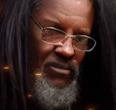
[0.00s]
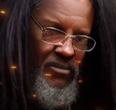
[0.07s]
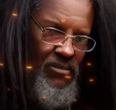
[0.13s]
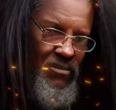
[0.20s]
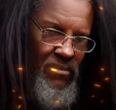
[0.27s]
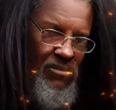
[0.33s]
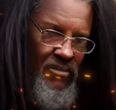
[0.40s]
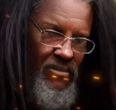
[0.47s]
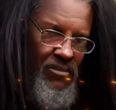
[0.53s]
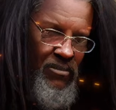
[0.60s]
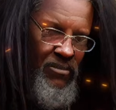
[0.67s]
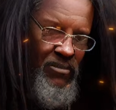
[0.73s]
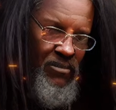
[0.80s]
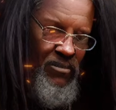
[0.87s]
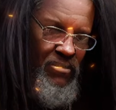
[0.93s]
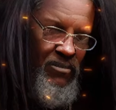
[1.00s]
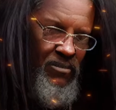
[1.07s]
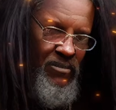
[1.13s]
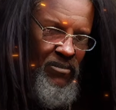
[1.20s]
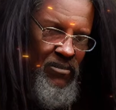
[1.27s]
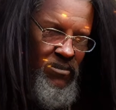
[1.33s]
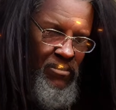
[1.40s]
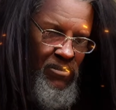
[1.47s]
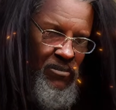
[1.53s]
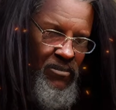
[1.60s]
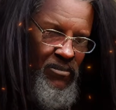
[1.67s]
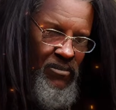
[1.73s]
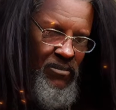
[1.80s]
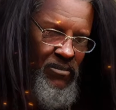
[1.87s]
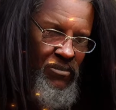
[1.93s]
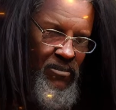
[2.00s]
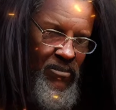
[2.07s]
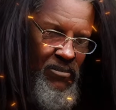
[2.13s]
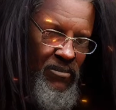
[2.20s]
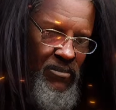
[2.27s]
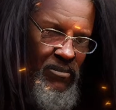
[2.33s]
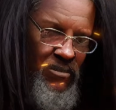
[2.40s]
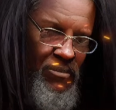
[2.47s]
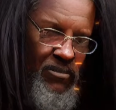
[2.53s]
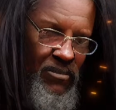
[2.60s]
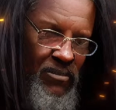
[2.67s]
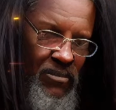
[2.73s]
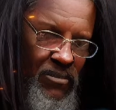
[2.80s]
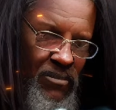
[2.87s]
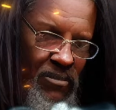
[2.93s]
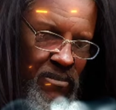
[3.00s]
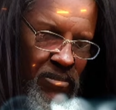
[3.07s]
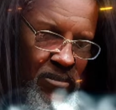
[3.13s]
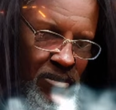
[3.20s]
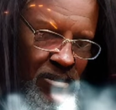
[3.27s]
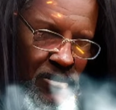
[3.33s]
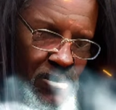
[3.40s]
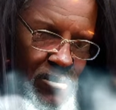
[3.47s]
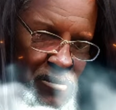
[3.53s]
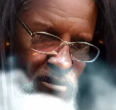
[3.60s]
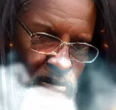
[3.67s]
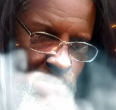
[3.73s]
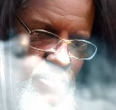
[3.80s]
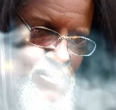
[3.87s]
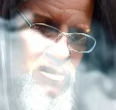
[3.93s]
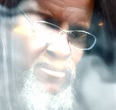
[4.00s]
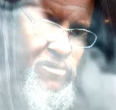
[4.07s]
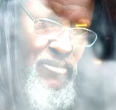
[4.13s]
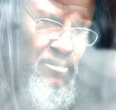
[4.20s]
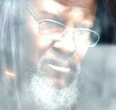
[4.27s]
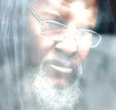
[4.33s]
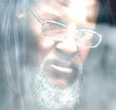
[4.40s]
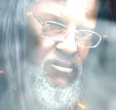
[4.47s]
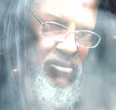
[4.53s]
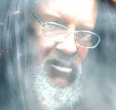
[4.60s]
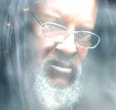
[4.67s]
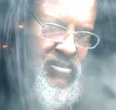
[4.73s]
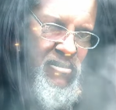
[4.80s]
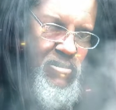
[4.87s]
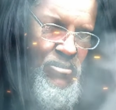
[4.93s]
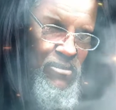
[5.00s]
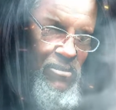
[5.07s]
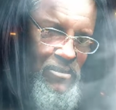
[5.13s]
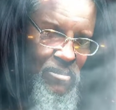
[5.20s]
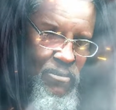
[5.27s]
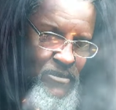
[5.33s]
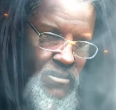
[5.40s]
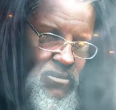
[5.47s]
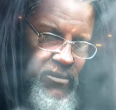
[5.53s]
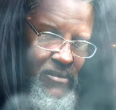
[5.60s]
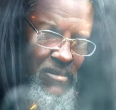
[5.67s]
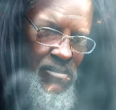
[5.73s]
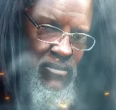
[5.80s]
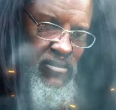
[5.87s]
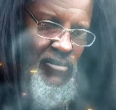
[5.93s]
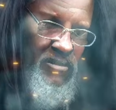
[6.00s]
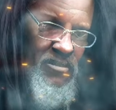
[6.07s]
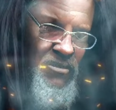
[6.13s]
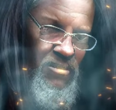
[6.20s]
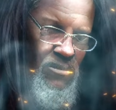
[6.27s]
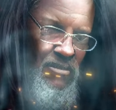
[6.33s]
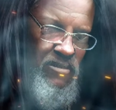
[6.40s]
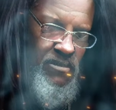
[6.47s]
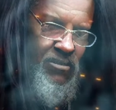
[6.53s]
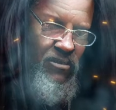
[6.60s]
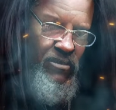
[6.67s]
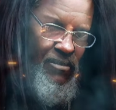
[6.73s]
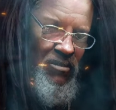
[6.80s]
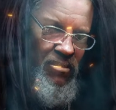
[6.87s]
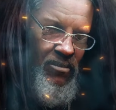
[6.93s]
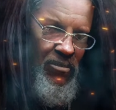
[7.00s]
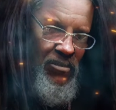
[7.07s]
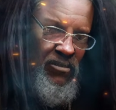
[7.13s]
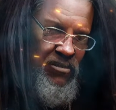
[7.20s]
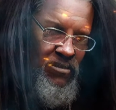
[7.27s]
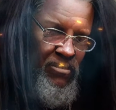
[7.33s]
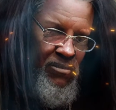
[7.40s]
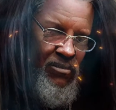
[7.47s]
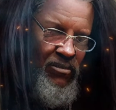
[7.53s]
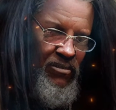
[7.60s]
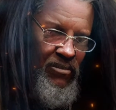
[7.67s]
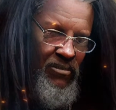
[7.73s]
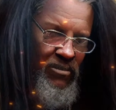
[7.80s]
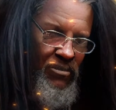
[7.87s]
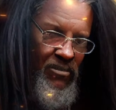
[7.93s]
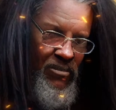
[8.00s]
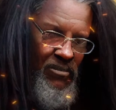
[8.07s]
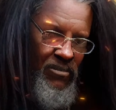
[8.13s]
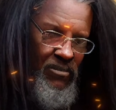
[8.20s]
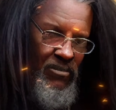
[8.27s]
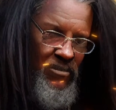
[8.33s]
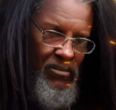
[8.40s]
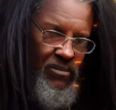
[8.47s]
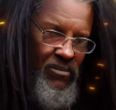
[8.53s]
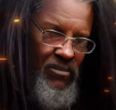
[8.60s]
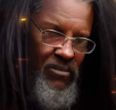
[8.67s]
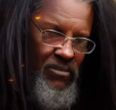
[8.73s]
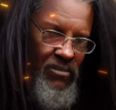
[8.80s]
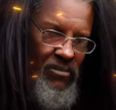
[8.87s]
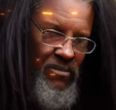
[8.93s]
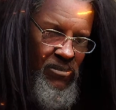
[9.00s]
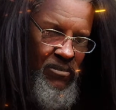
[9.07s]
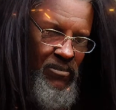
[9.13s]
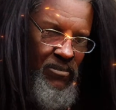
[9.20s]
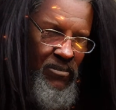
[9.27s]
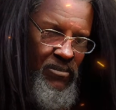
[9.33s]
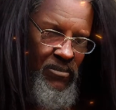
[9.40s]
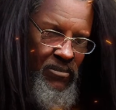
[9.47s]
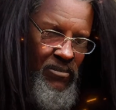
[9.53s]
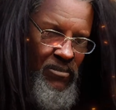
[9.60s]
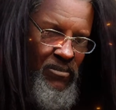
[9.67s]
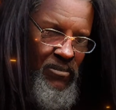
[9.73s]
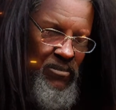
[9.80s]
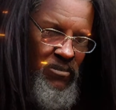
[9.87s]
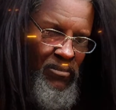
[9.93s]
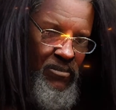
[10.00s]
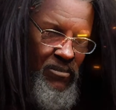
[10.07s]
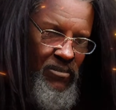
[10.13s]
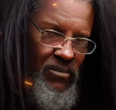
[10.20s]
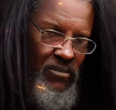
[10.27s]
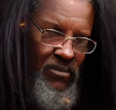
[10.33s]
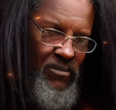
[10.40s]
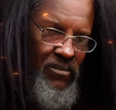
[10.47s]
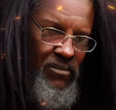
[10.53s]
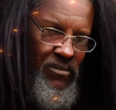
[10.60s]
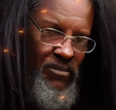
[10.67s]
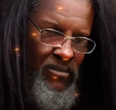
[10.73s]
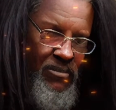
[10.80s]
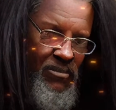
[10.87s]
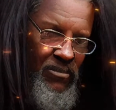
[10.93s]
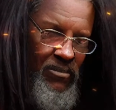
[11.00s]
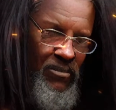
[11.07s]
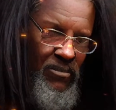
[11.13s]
a, no, ah, we, ranch. Yeah, we have a ranch. We have about uh, we had about sixty years, but we've sold we've sold a few here in the last couple of weeks